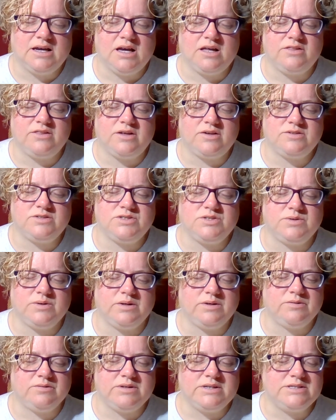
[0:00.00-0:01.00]
and those
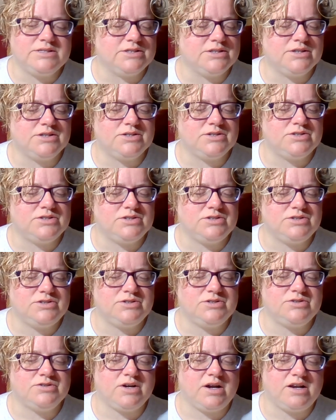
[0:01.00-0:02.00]
doing research
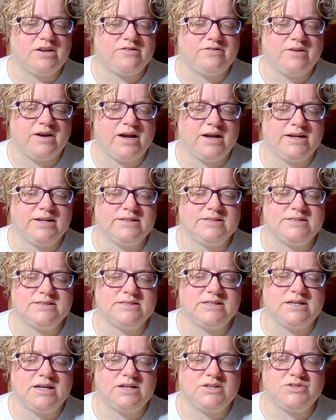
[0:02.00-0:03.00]
to try to find